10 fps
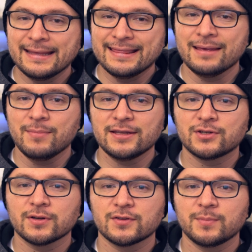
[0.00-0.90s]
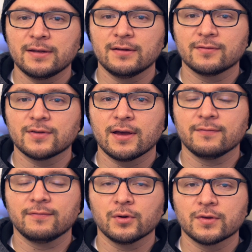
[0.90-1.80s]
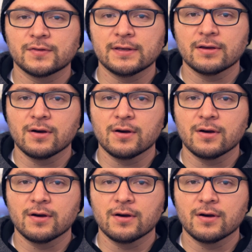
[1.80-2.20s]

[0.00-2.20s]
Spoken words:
they made sure to spend enough time focusing